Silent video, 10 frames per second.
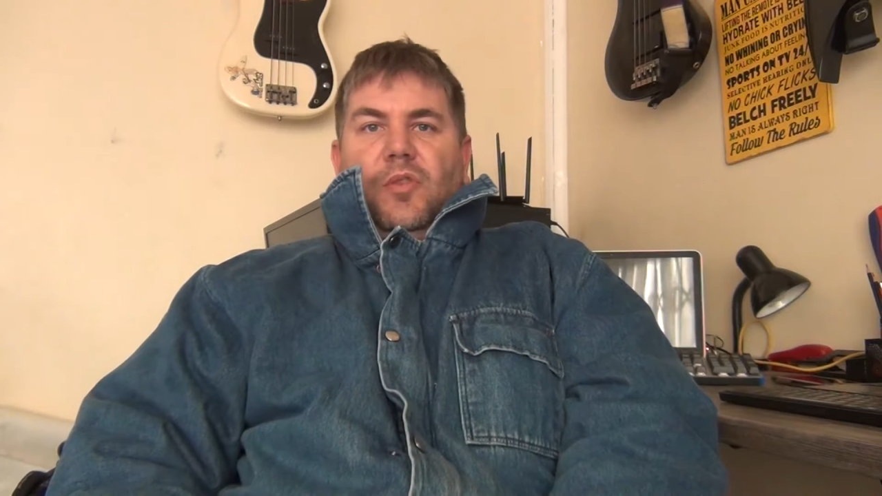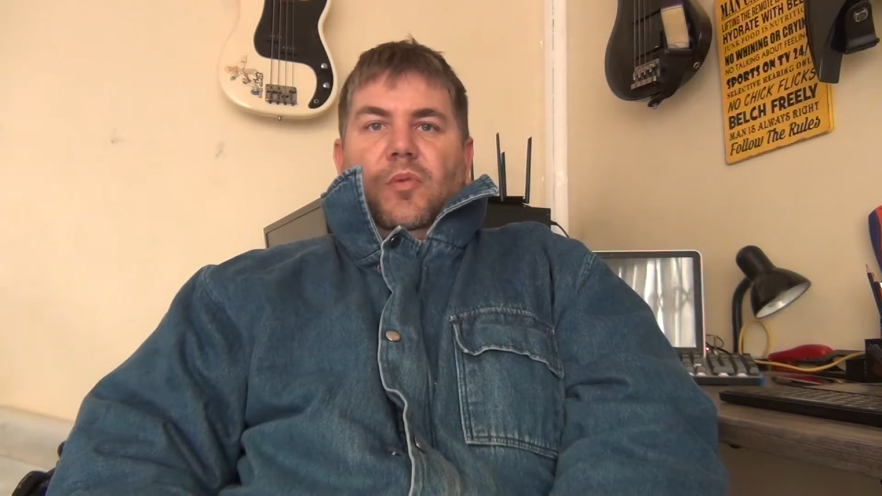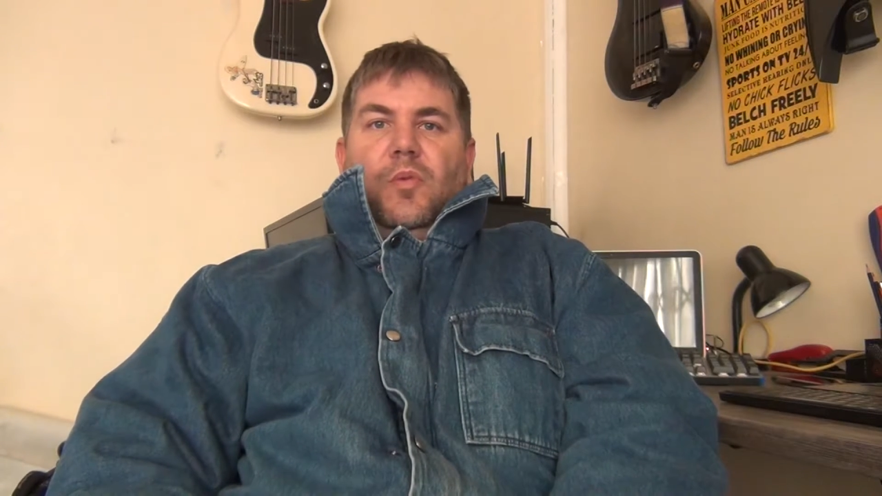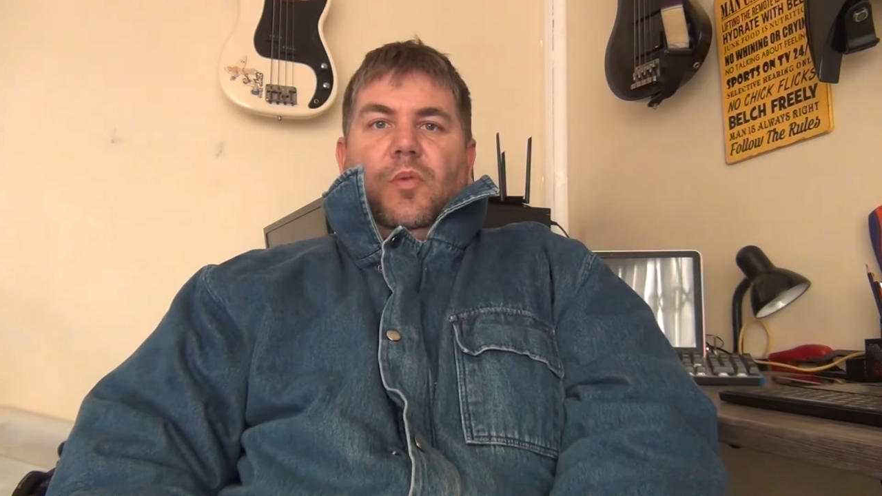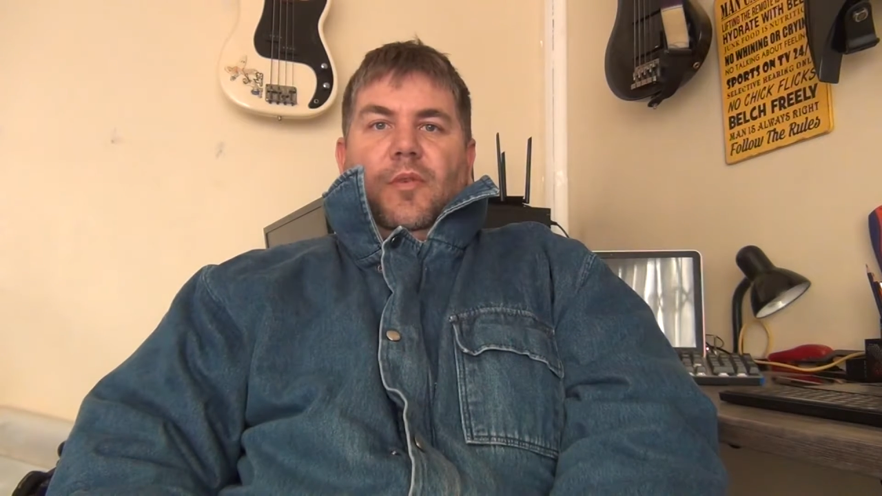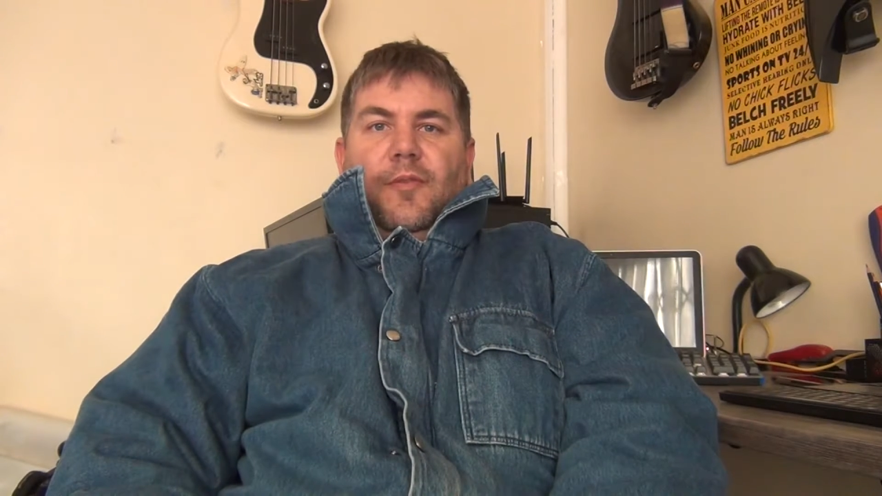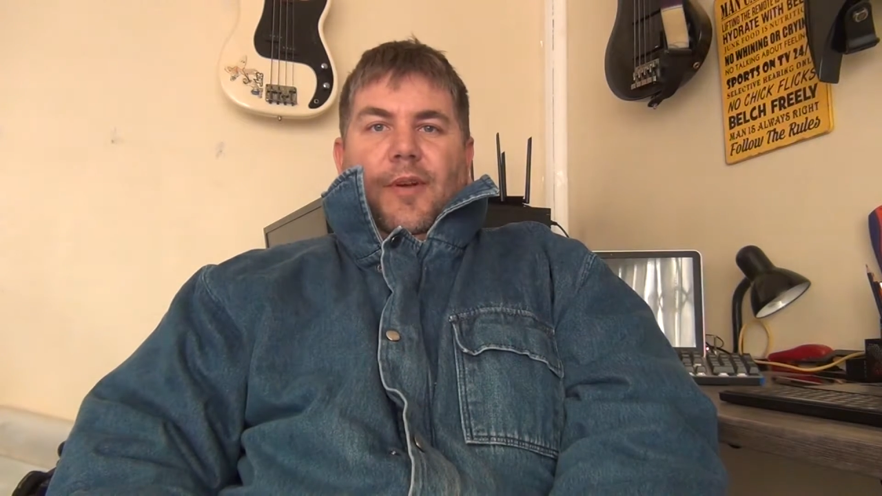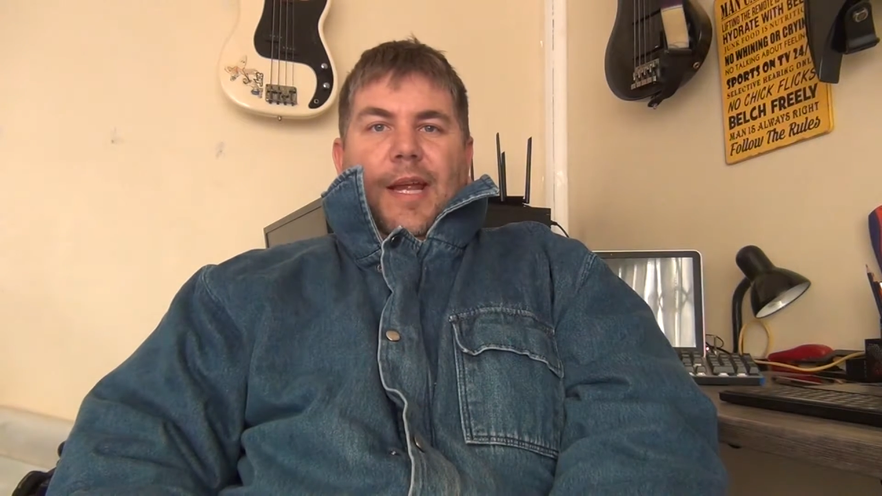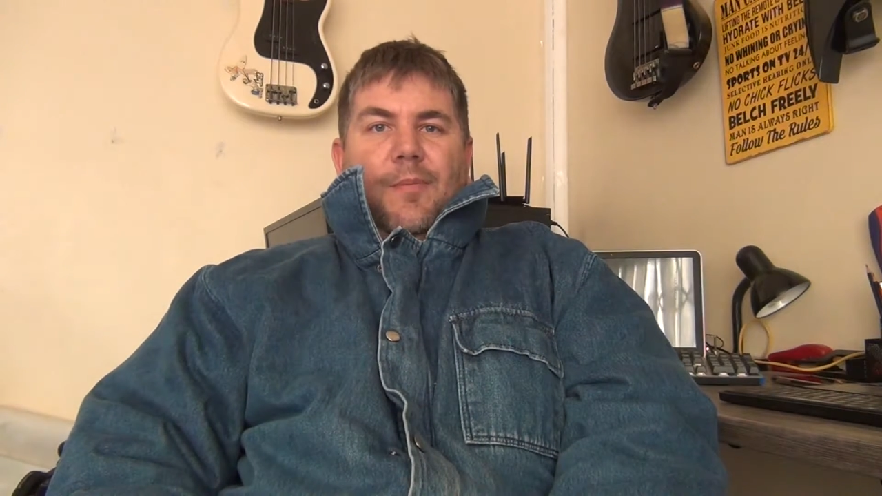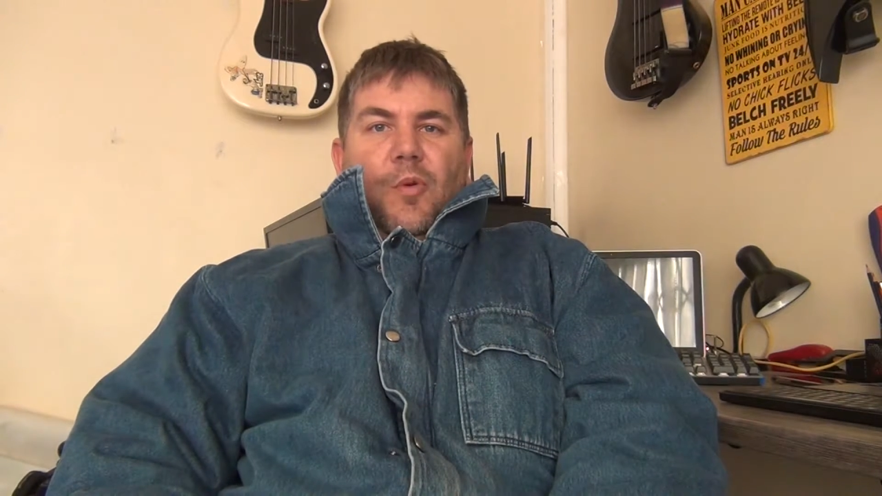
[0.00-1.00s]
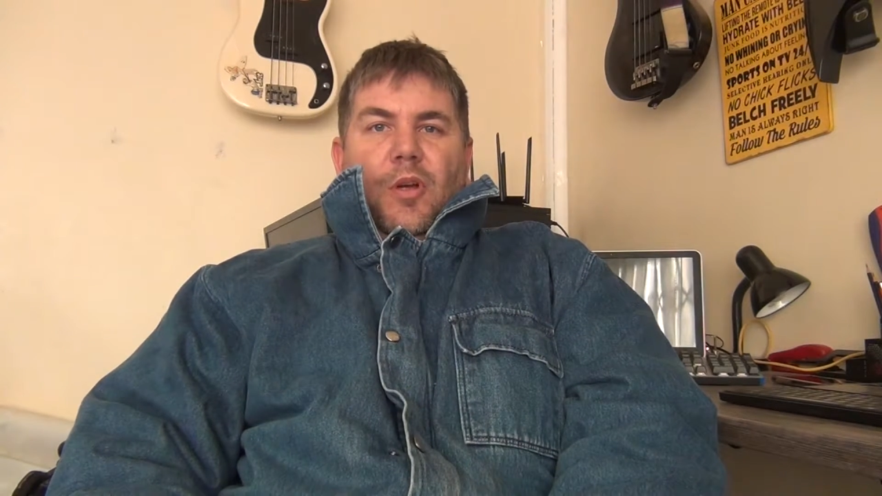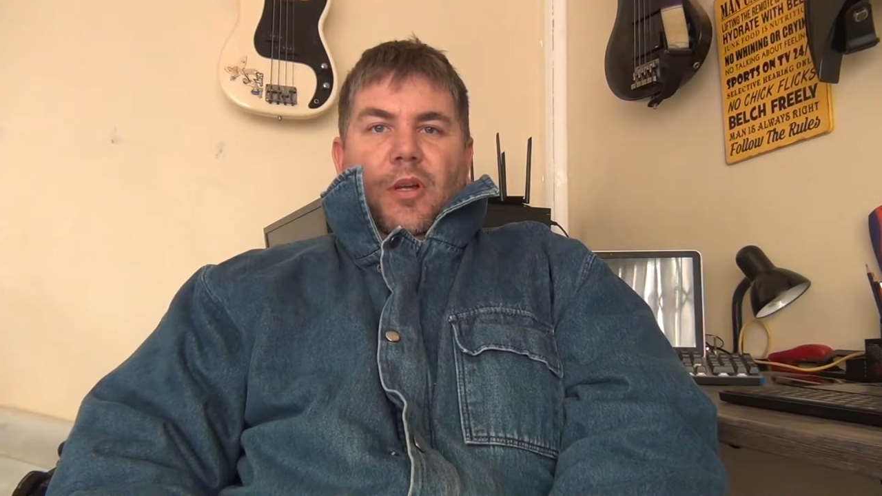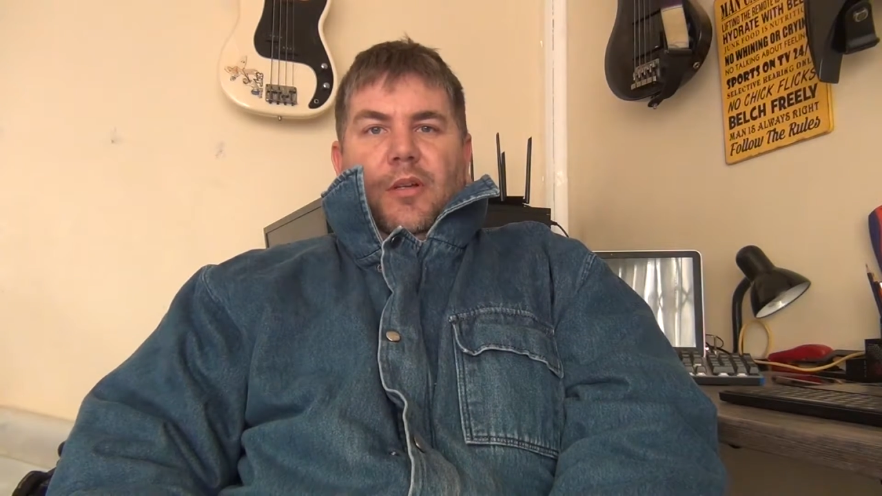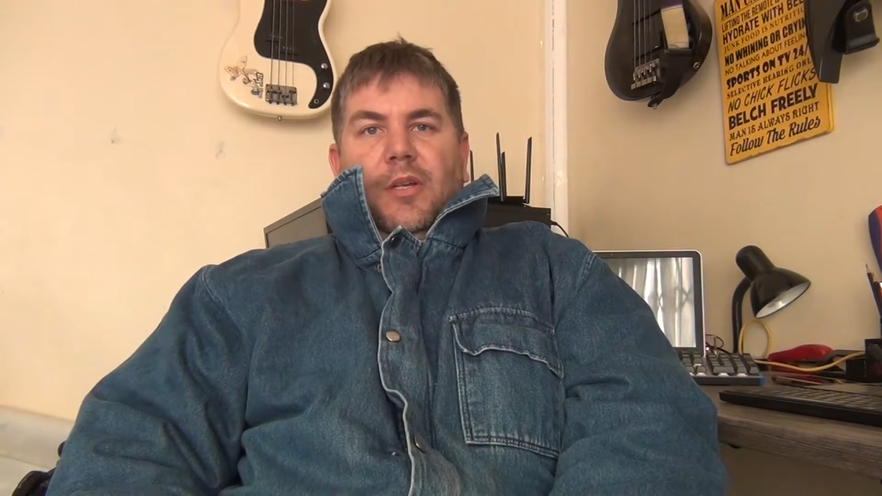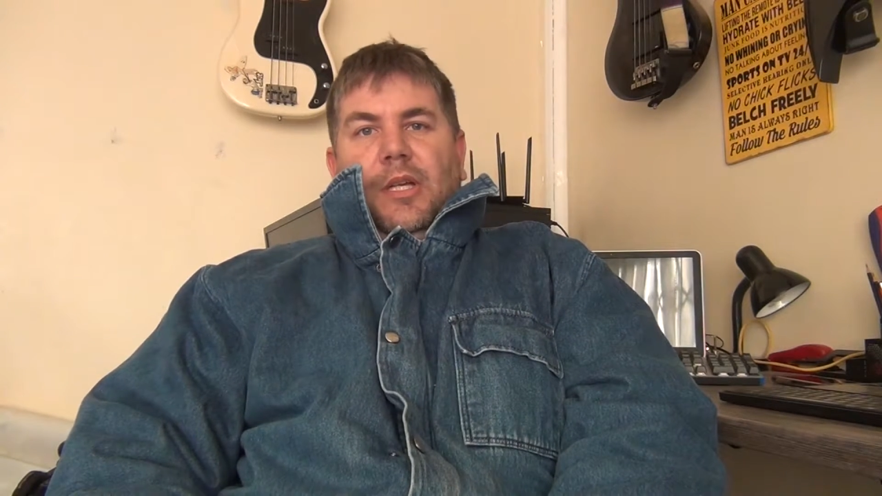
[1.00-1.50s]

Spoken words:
or a framework.